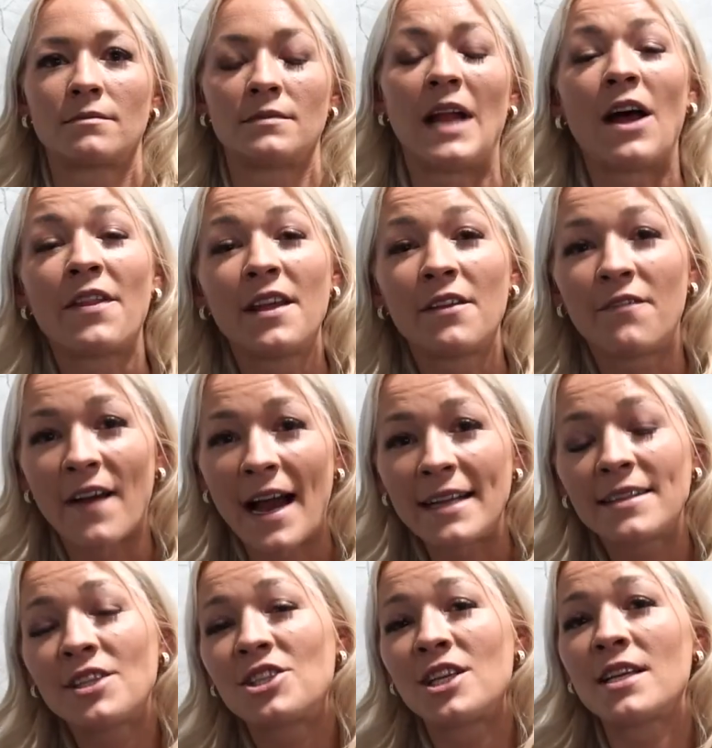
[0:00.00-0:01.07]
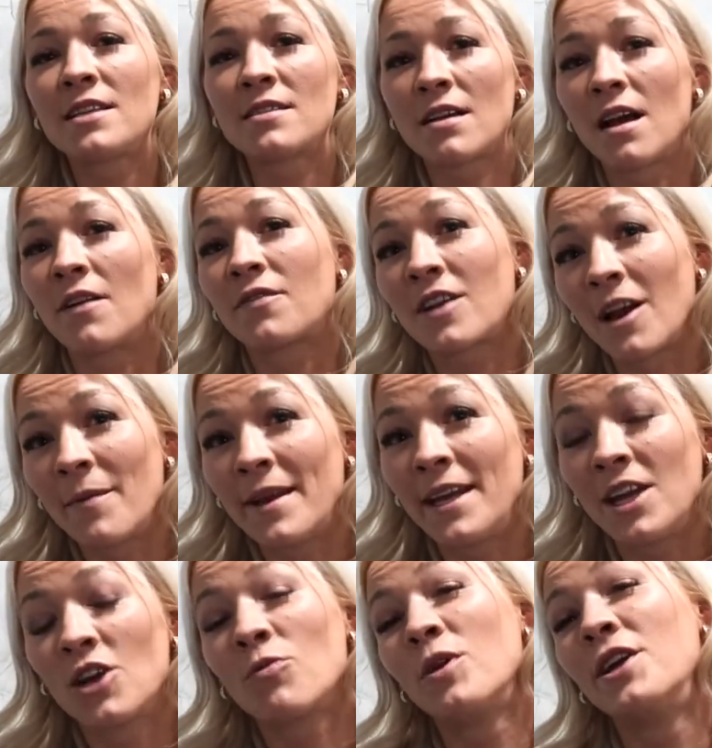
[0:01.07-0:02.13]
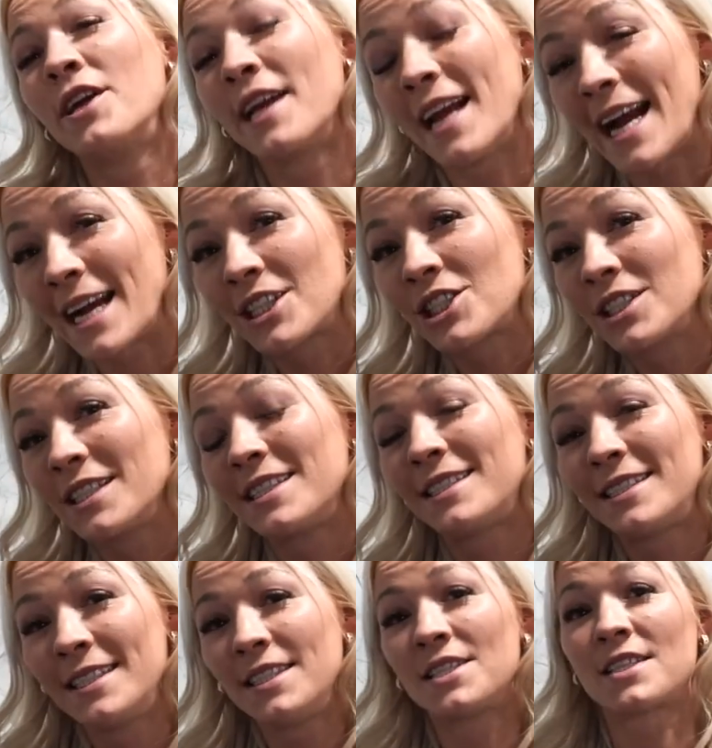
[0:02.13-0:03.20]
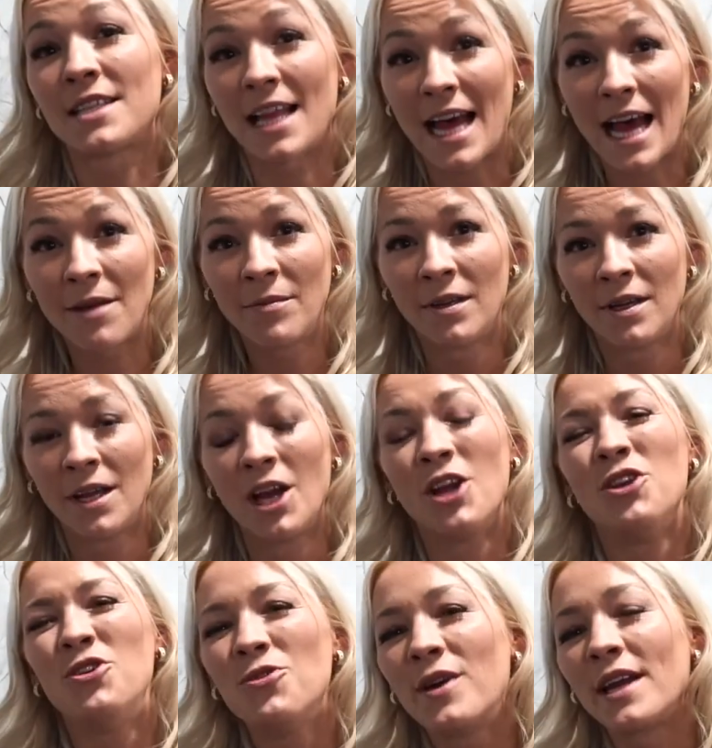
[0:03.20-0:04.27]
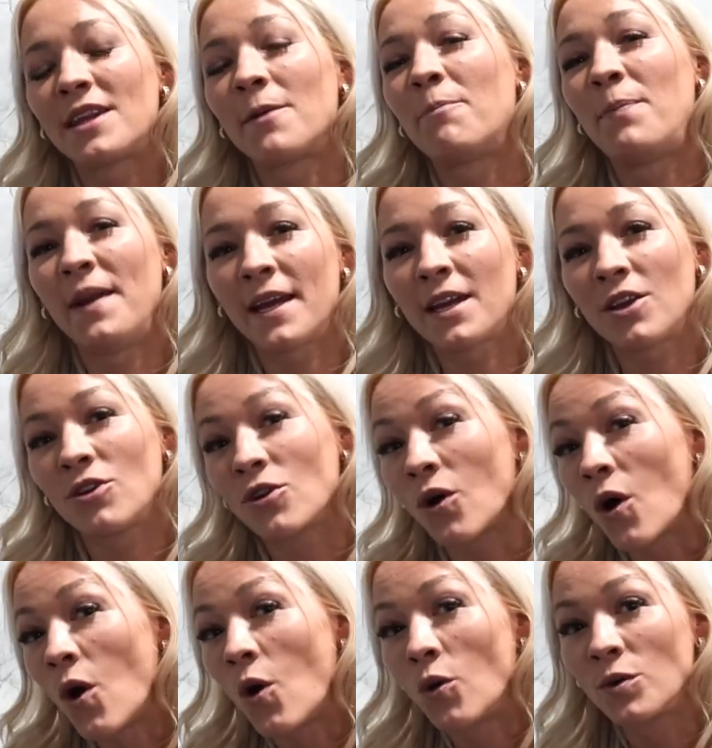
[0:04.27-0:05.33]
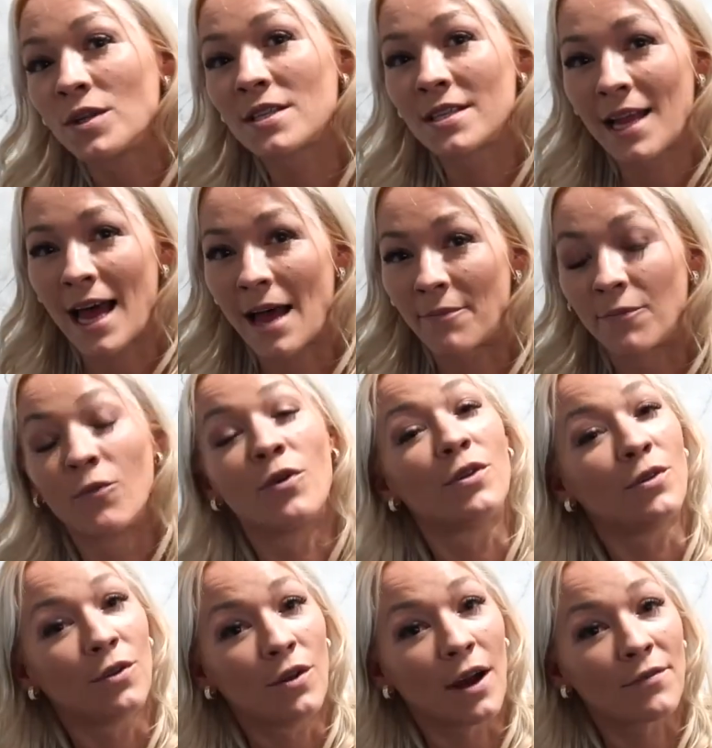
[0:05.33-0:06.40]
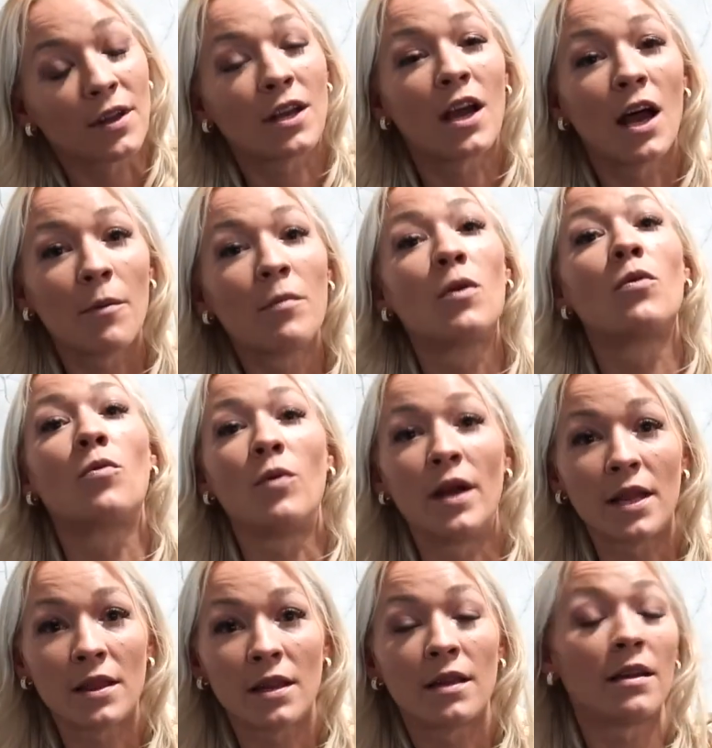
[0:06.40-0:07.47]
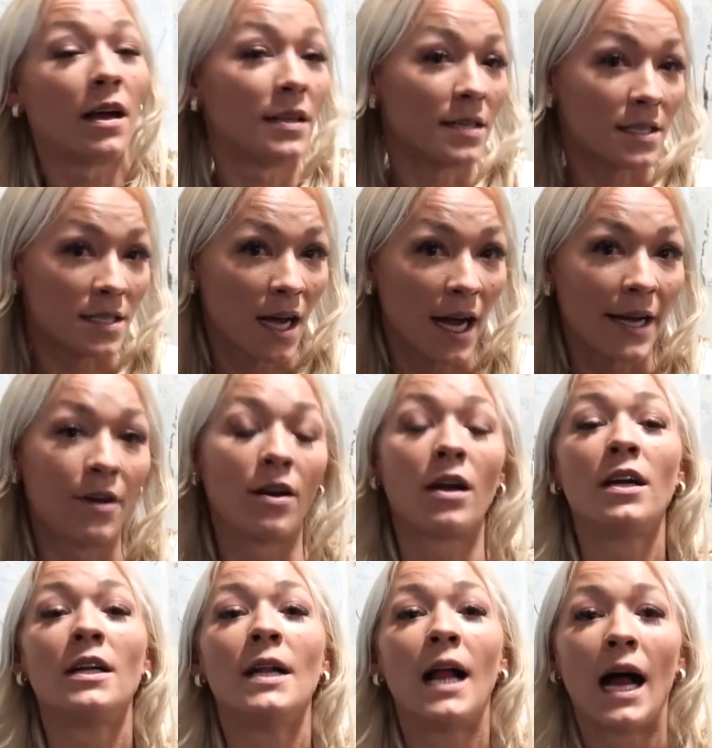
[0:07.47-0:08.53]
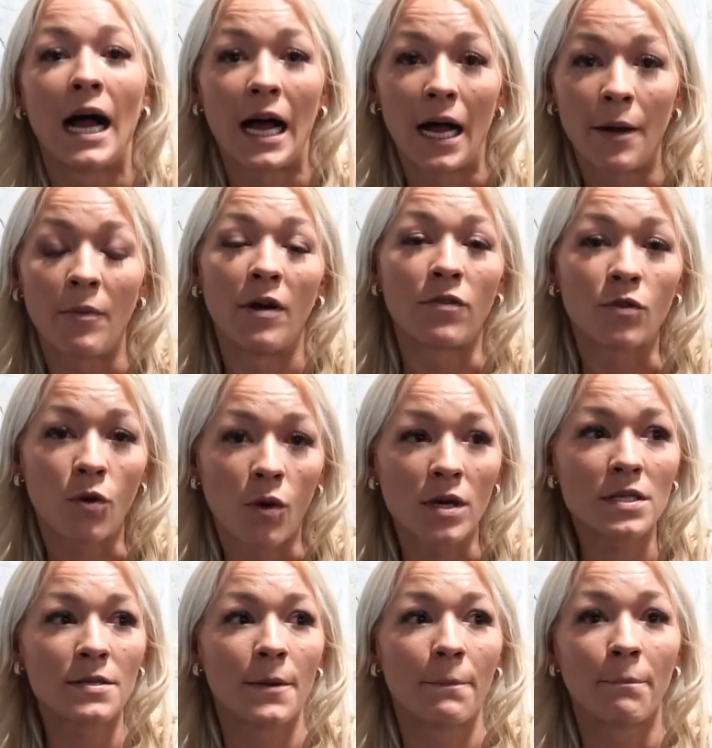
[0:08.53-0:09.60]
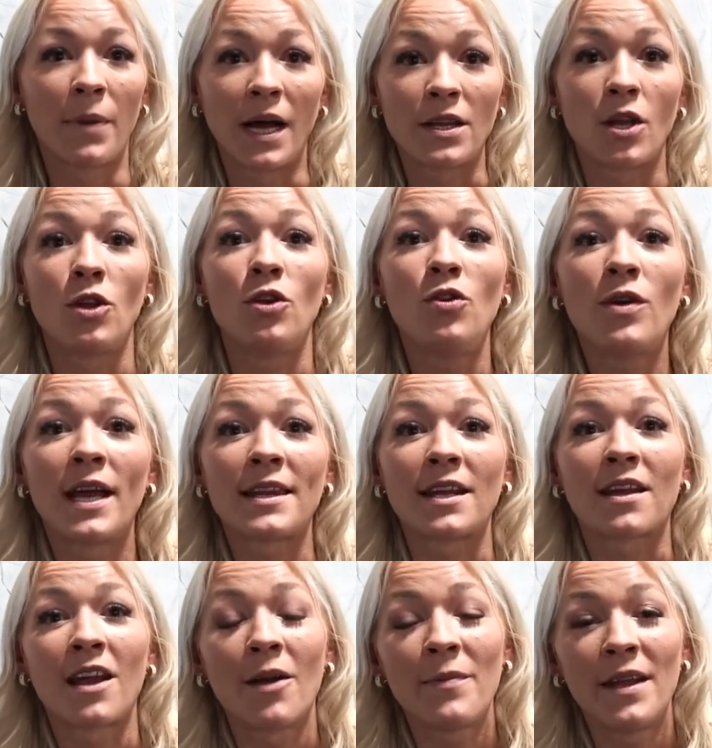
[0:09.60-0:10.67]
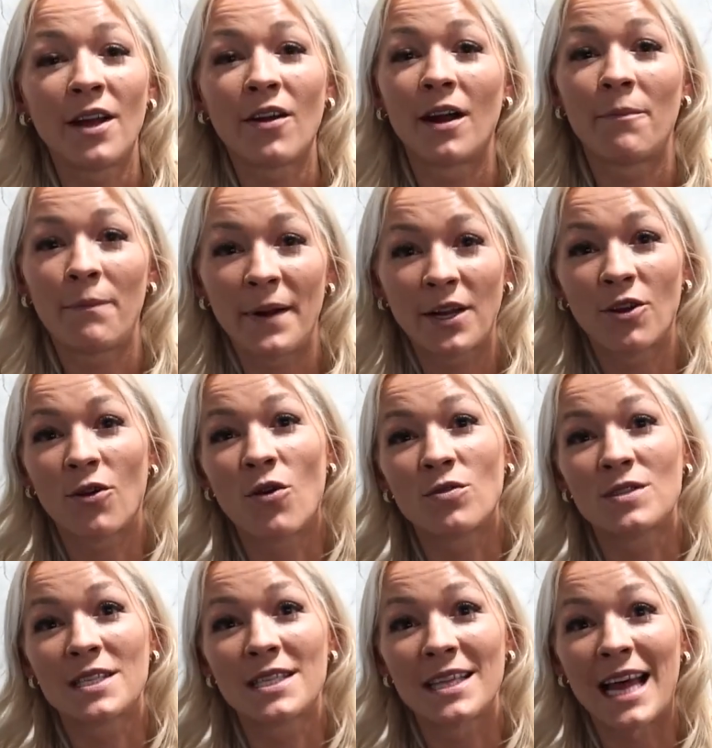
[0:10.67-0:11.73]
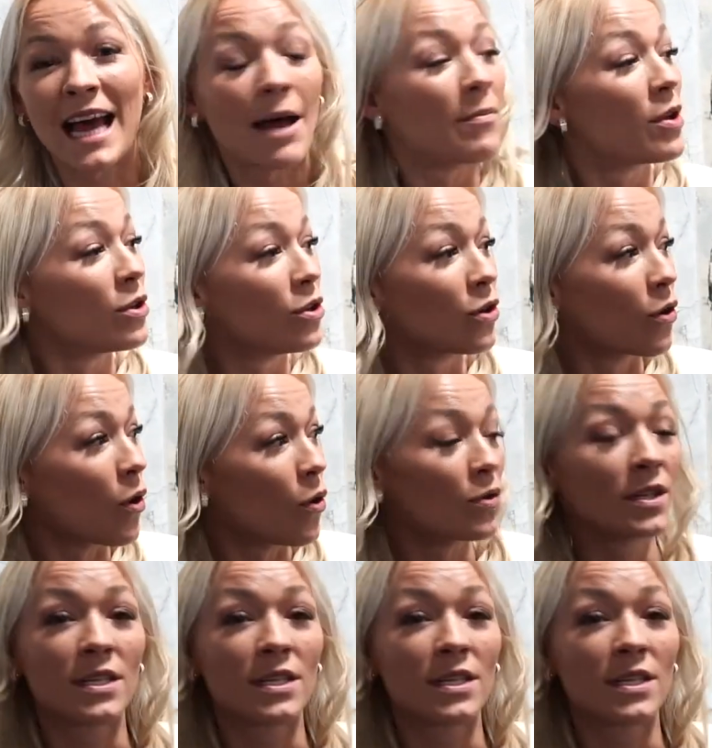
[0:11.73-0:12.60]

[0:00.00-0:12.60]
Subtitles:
Now the advantages of coming here where you can actually see the slab, you get to pick your own slab. You have to come with a designer, of course, but you get to come here and pick your own slab, your own